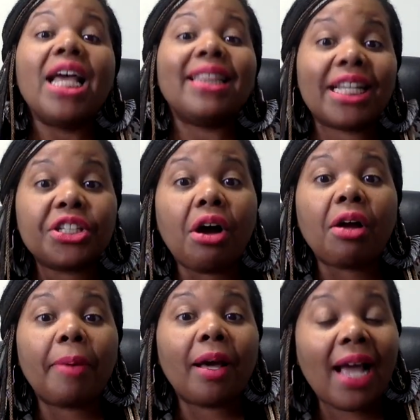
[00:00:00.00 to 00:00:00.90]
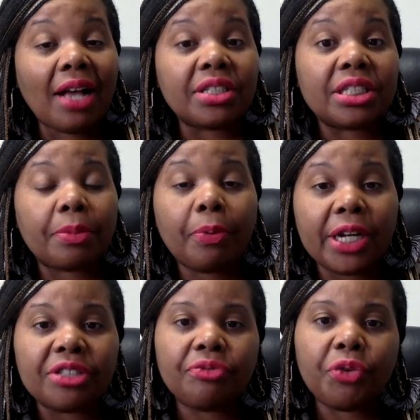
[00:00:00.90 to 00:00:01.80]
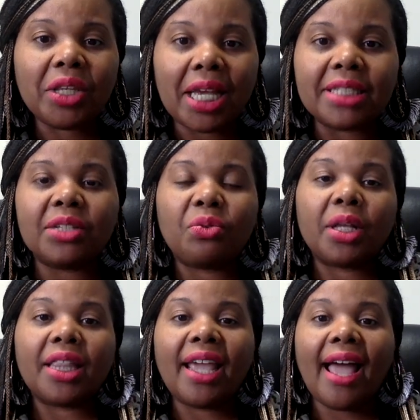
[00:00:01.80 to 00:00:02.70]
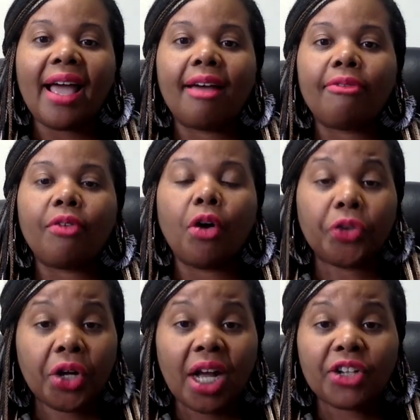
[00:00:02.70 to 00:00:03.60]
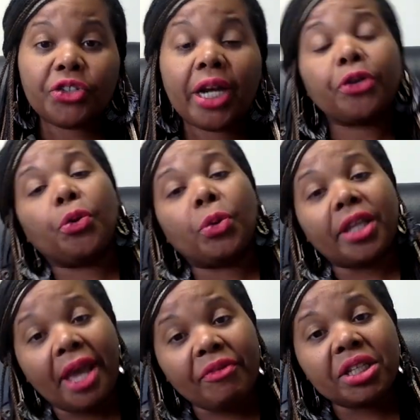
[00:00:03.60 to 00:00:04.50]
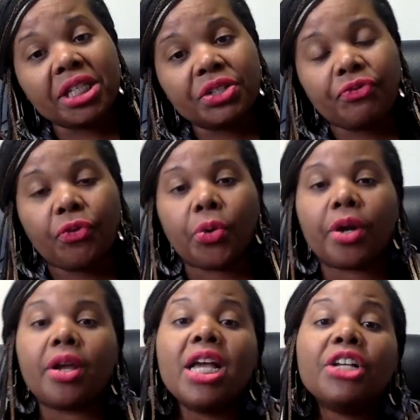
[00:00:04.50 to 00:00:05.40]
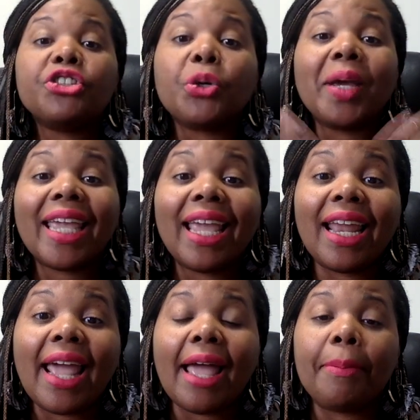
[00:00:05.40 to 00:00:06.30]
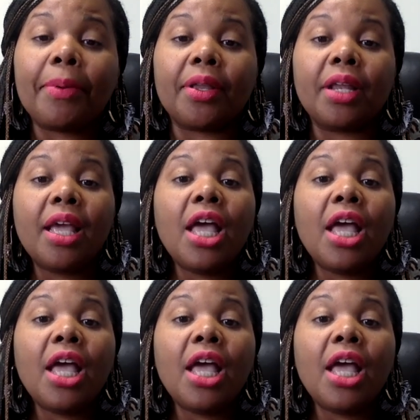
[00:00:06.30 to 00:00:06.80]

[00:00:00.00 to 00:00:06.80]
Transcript: They talk about houses appraising for less than what they have on their contract or what they have it listed for. So it can happen.